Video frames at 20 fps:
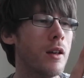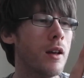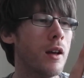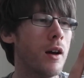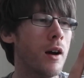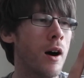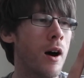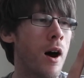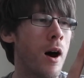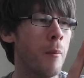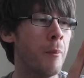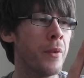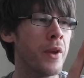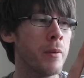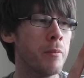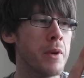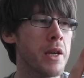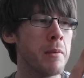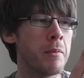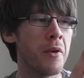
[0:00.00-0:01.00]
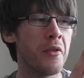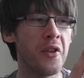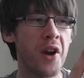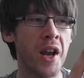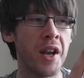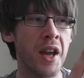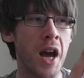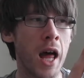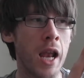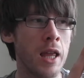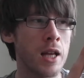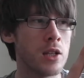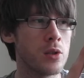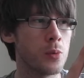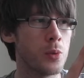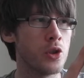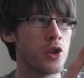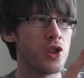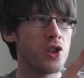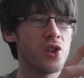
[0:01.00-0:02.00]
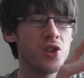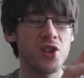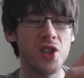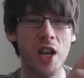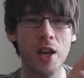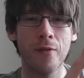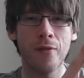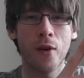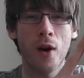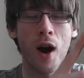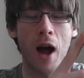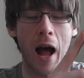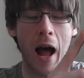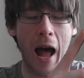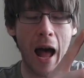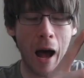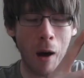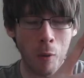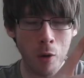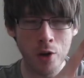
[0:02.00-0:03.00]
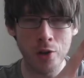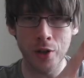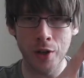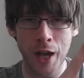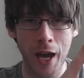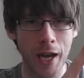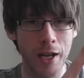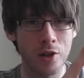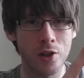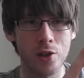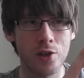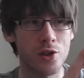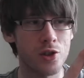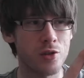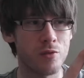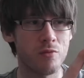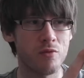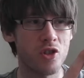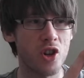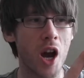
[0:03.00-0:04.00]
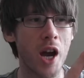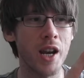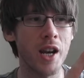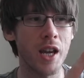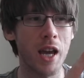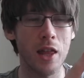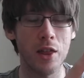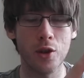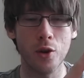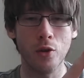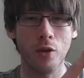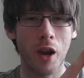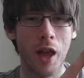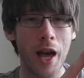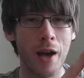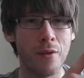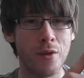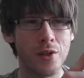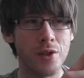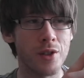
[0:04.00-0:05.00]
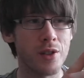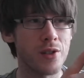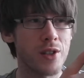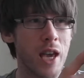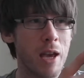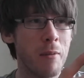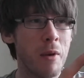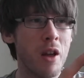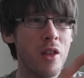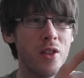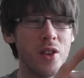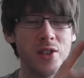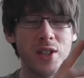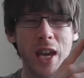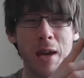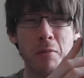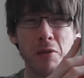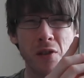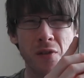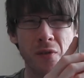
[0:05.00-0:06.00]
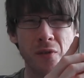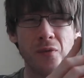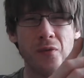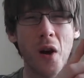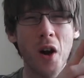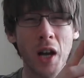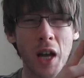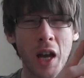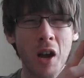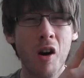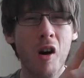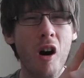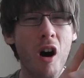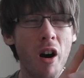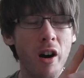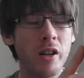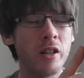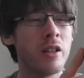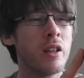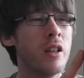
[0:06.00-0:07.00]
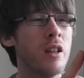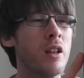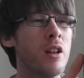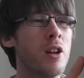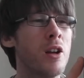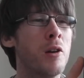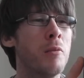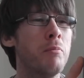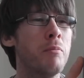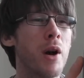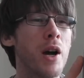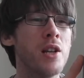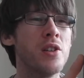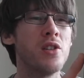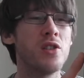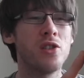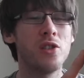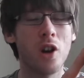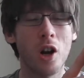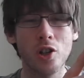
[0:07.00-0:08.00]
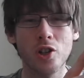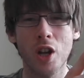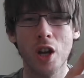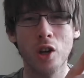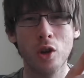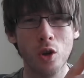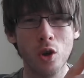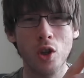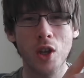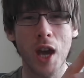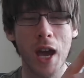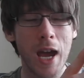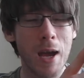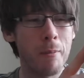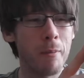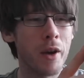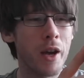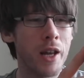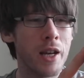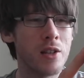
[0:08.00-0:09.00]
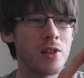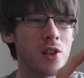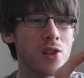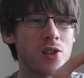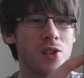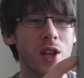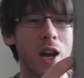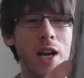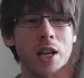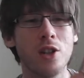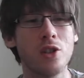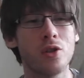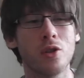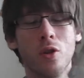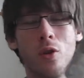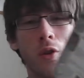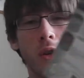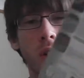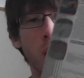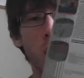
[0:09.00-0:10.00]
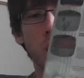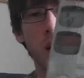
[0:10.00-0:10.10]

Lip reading: And me and my friend Alex would just sit for hours on end just trying to get through the levels in this game. This game is fucking hard, but it's such a good game. And it's a side scroller